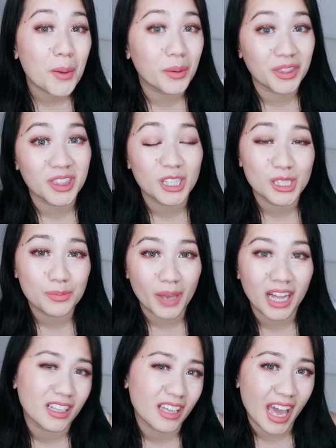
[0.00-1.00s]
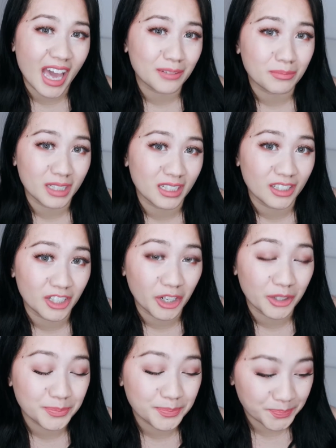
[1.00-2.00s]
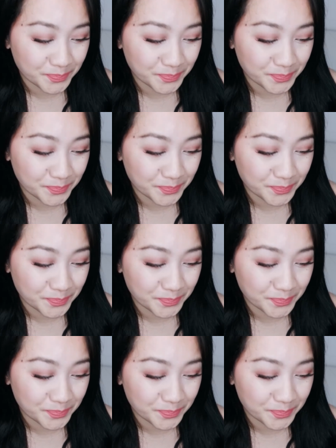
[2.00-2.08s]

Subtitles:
but this palette had me, you know.